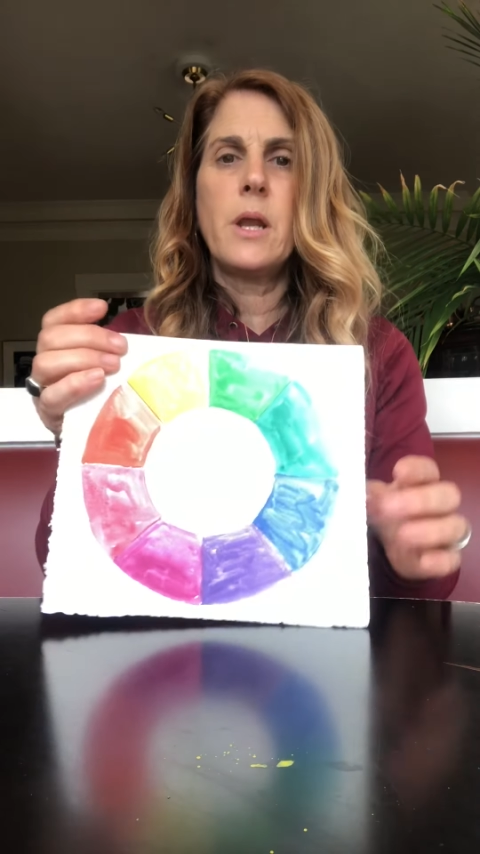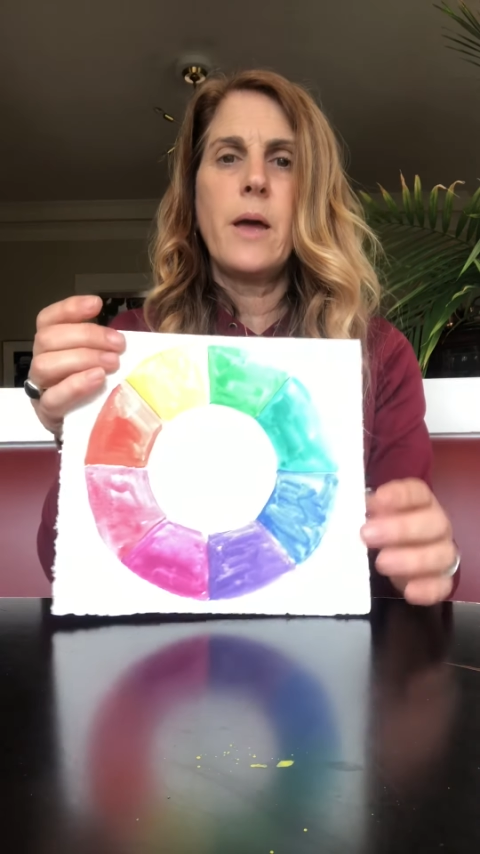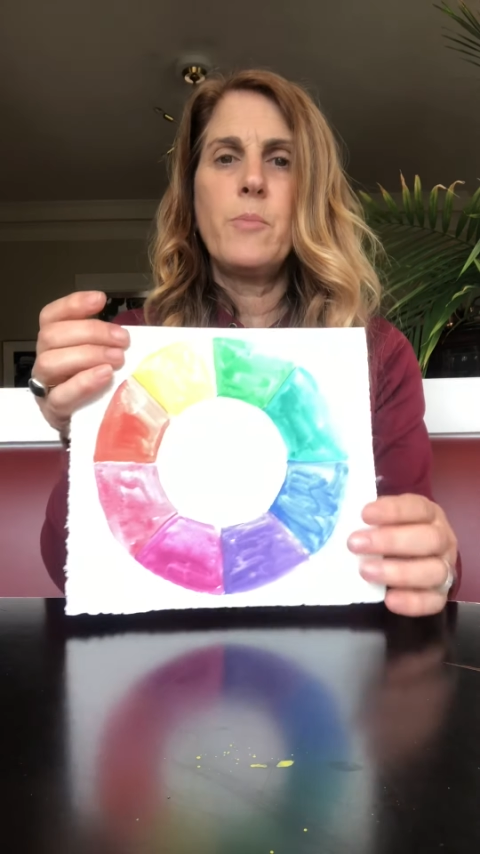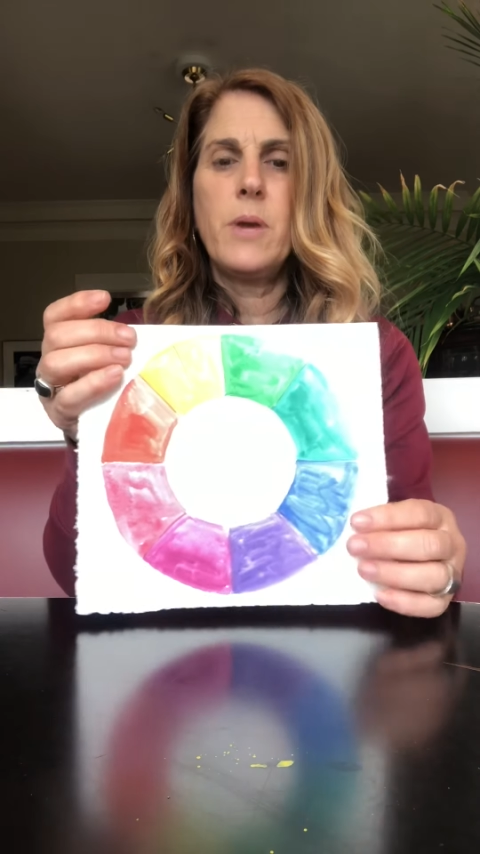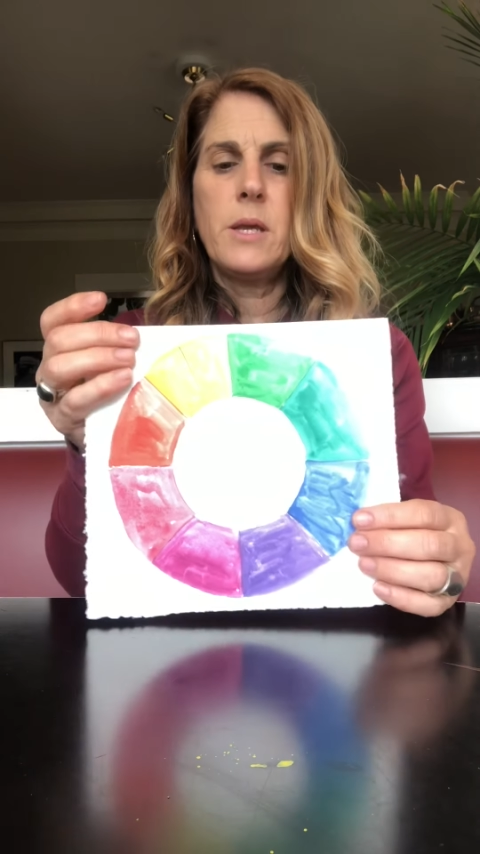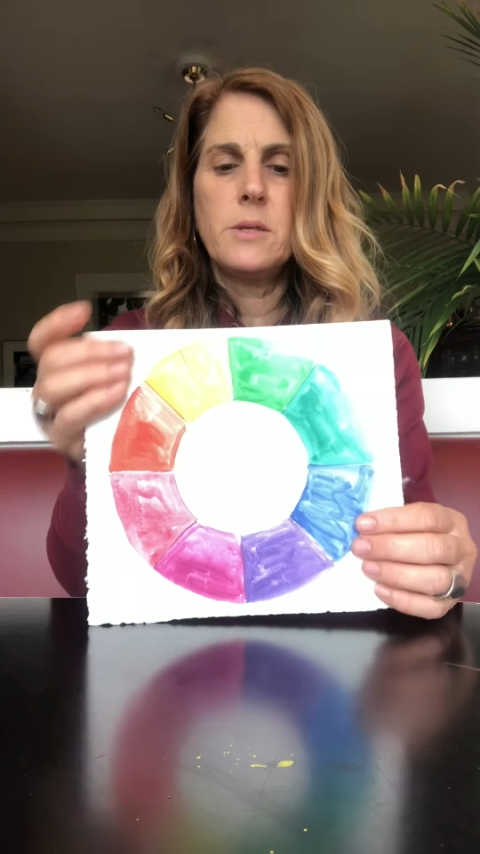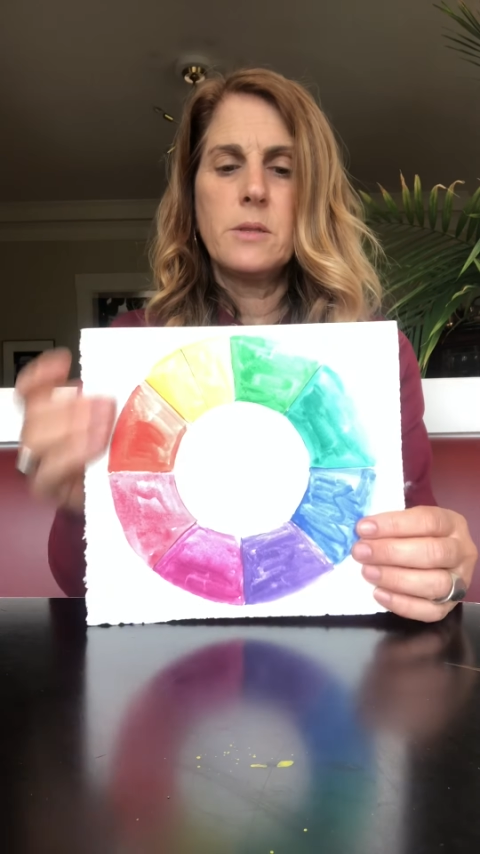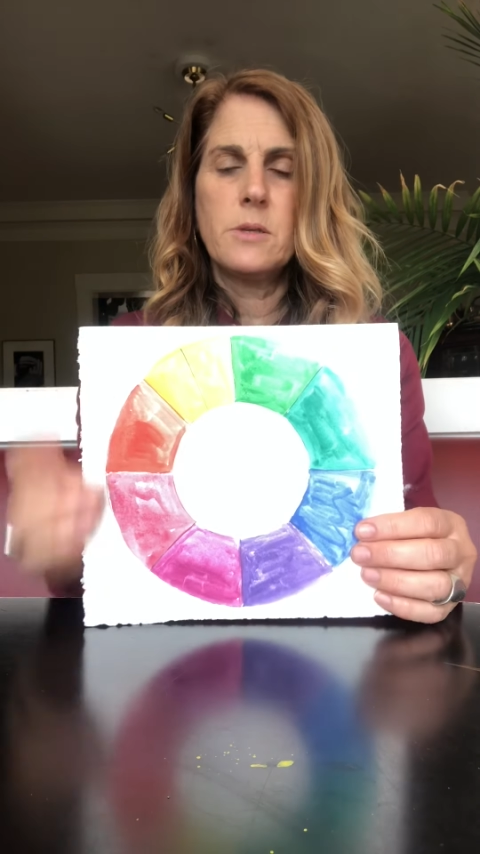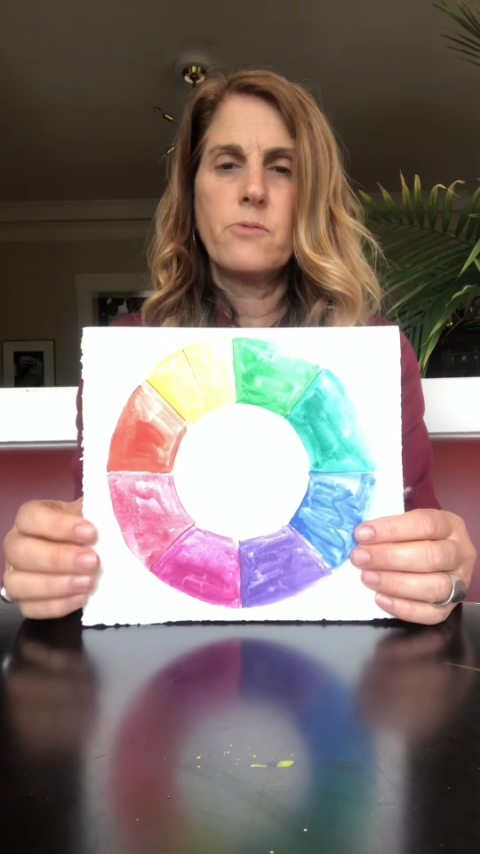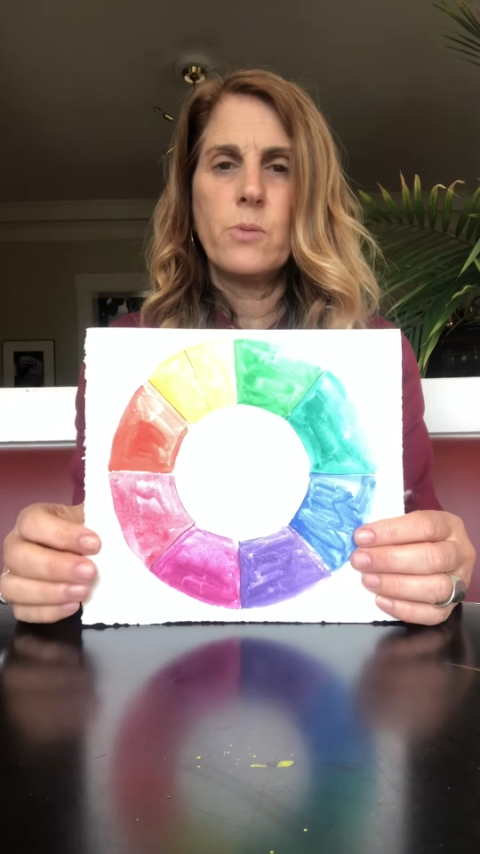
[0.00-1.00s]
I painted
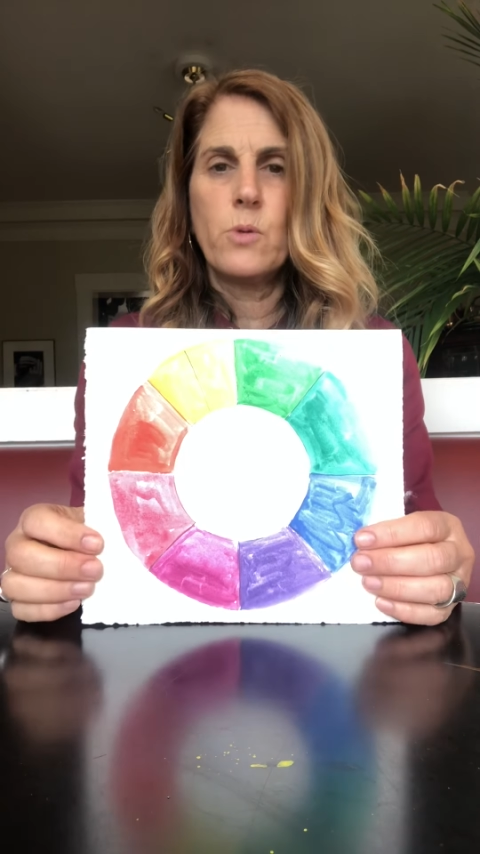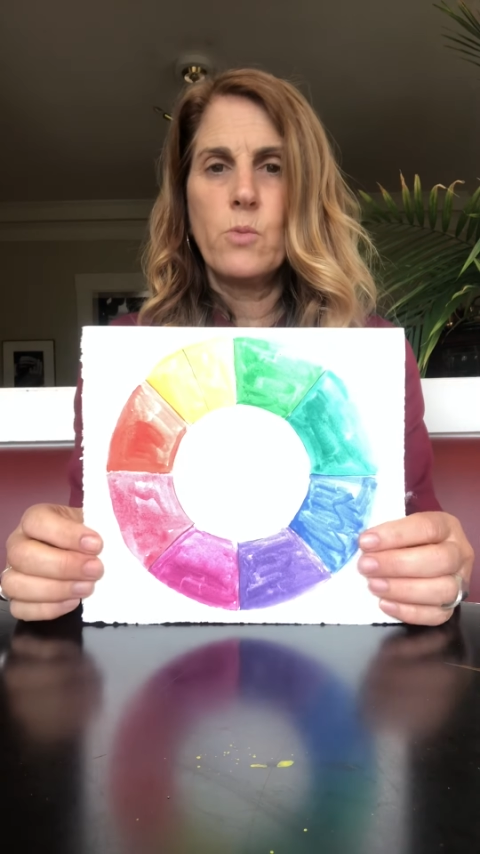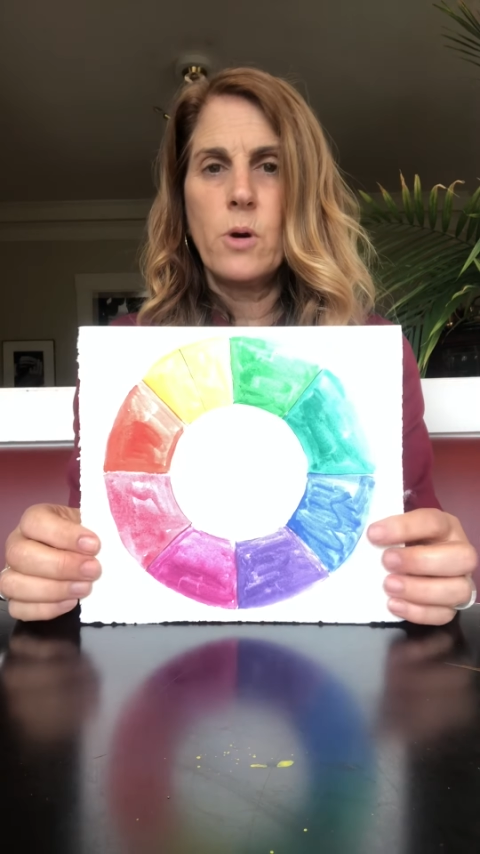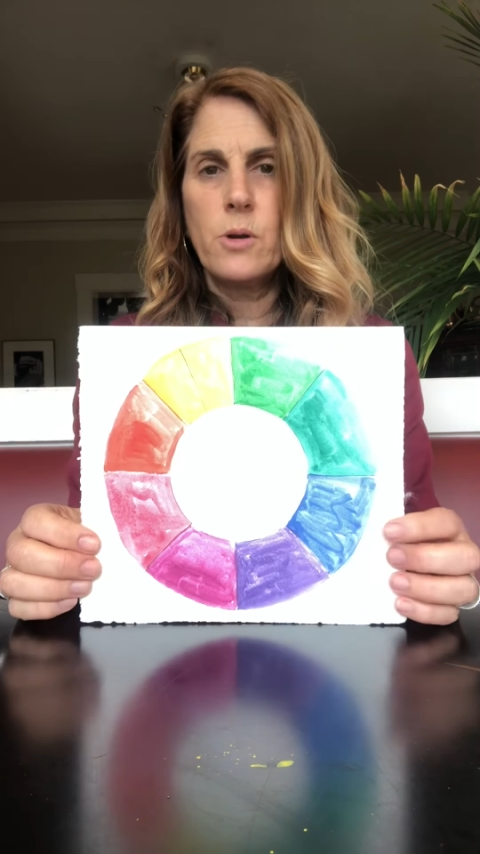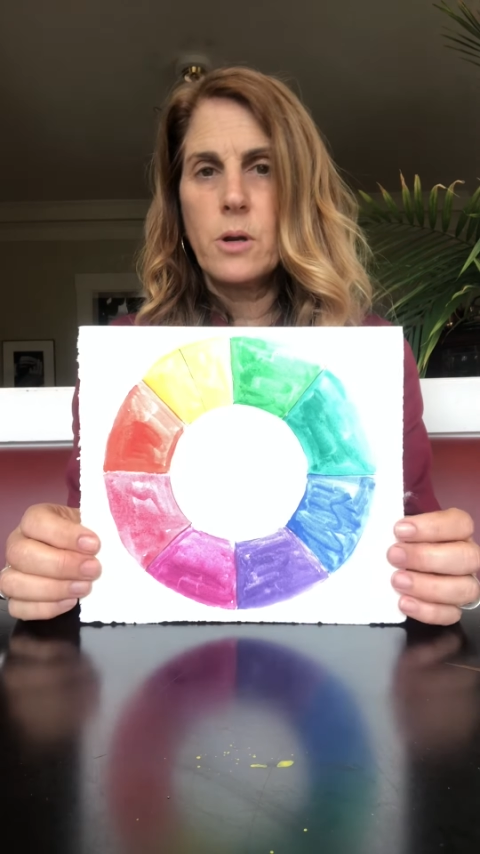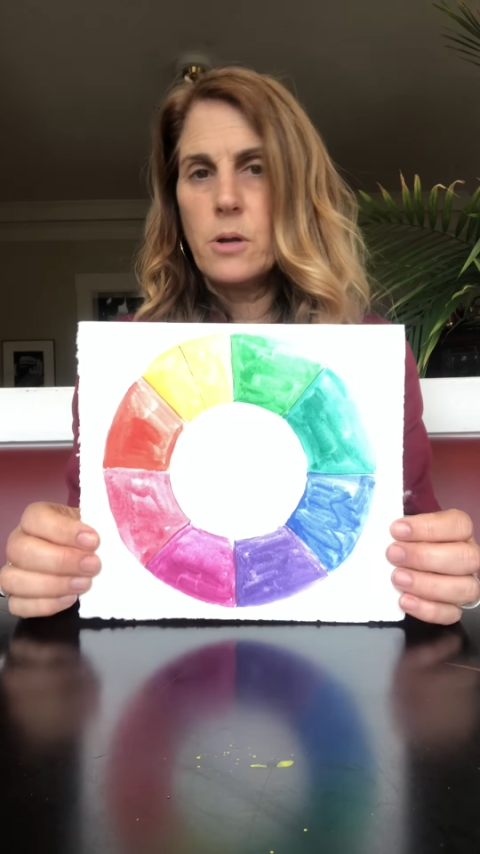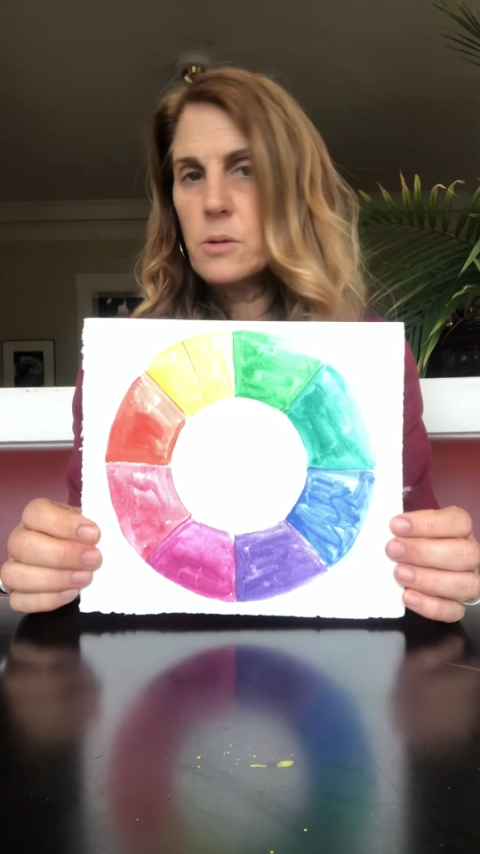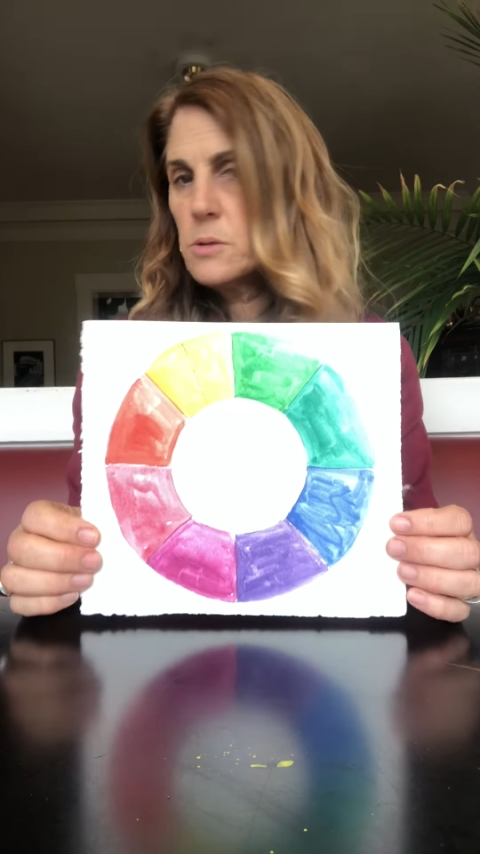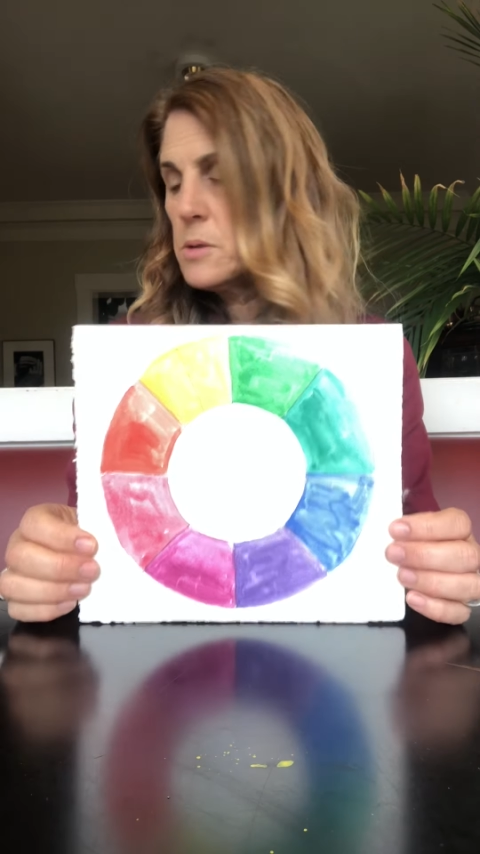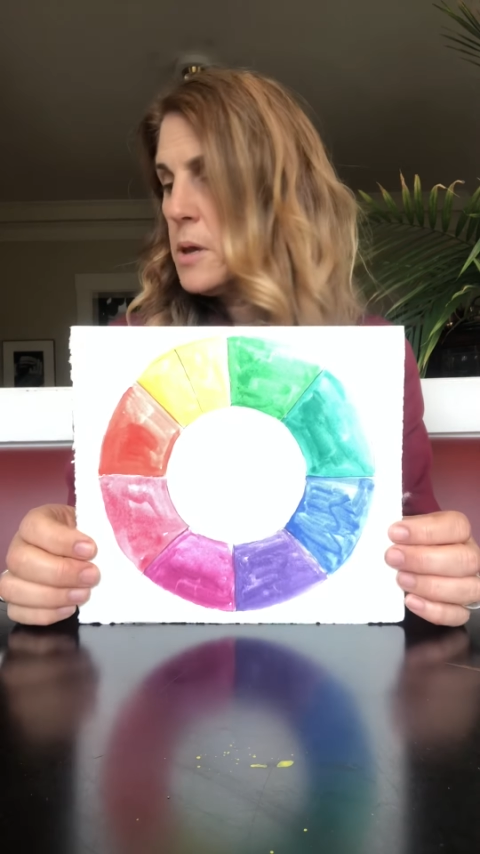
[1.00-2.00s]
this one with
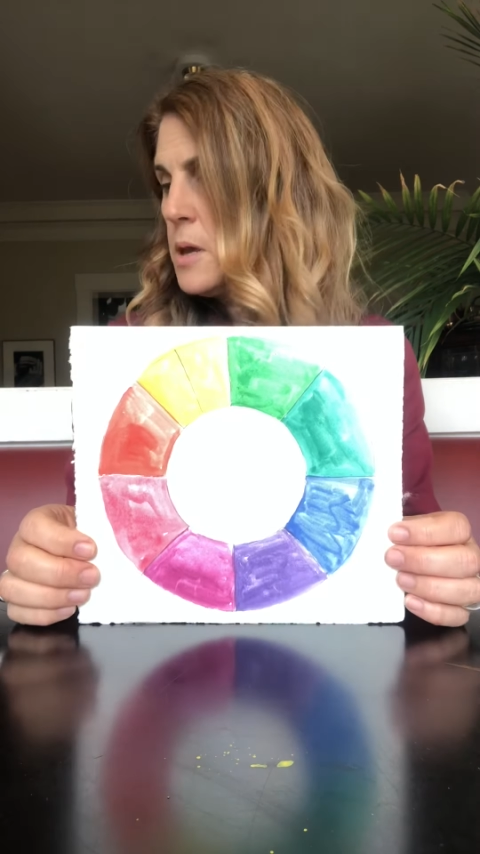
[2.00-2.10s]
watercolor